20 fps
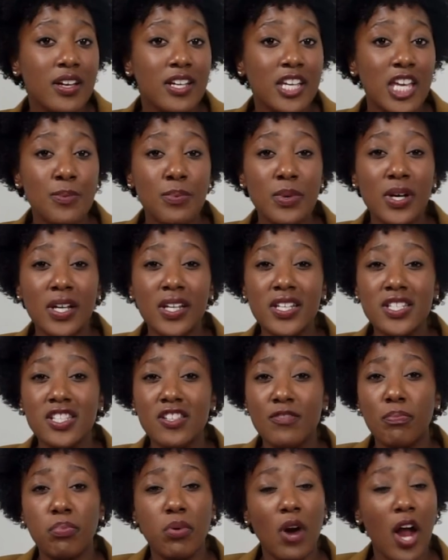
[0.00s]
Keeping a list
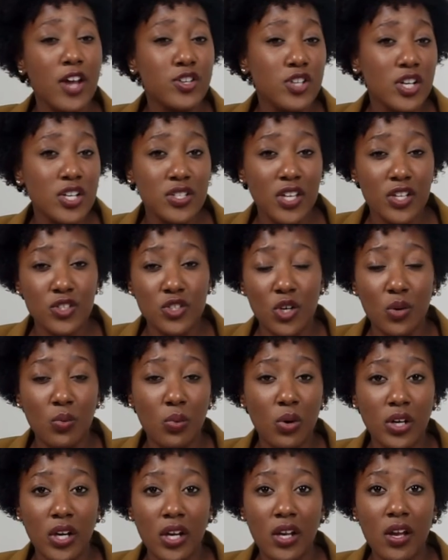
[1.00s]
of projects that you're
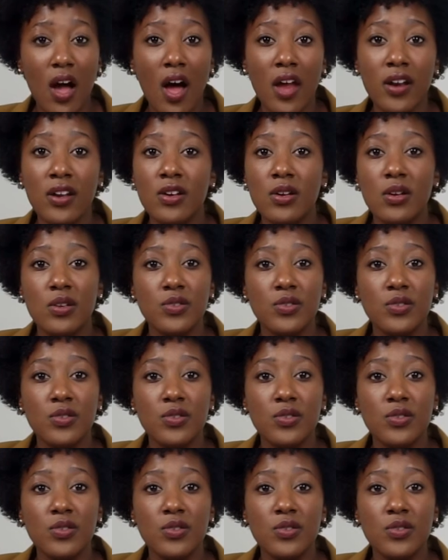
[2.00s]
working on